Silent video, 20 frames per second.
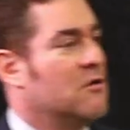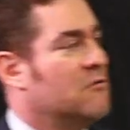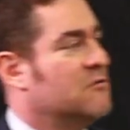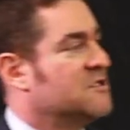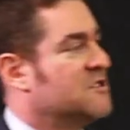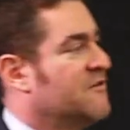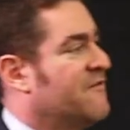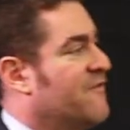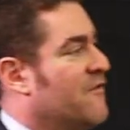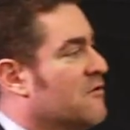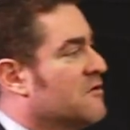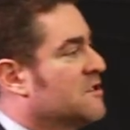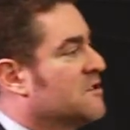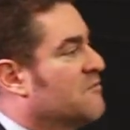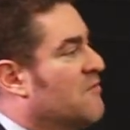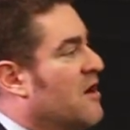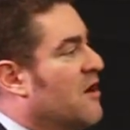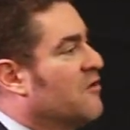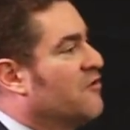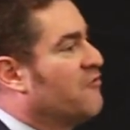who was a
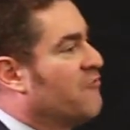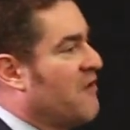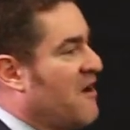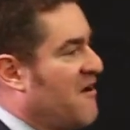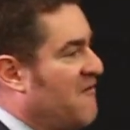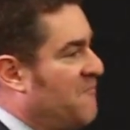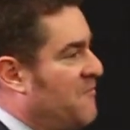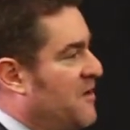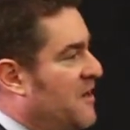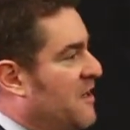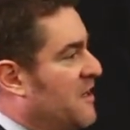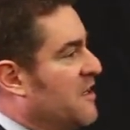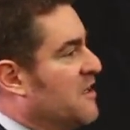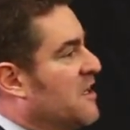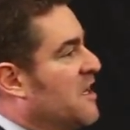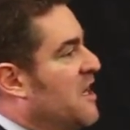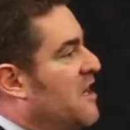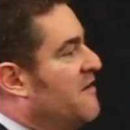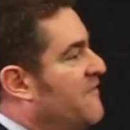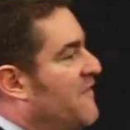first-round draft pick in
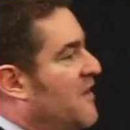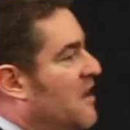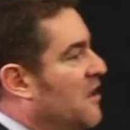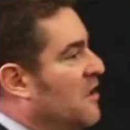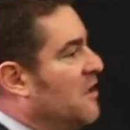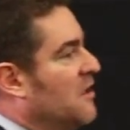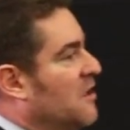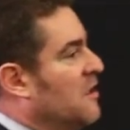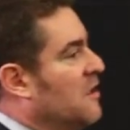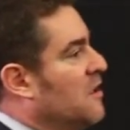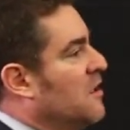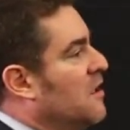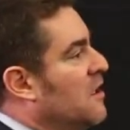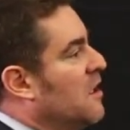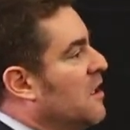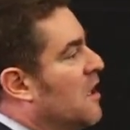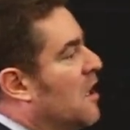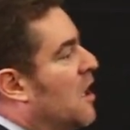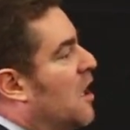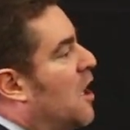the NFL.
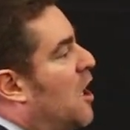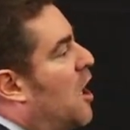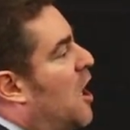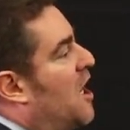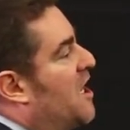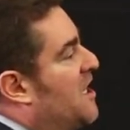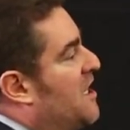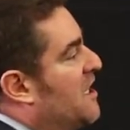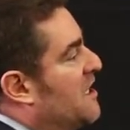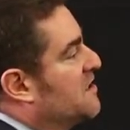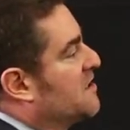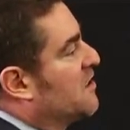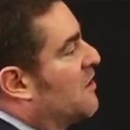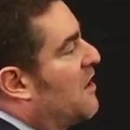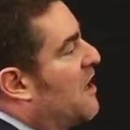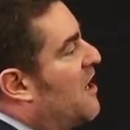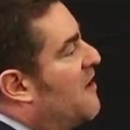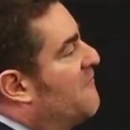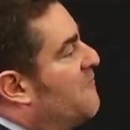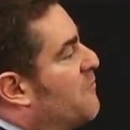Uh, he has a lot of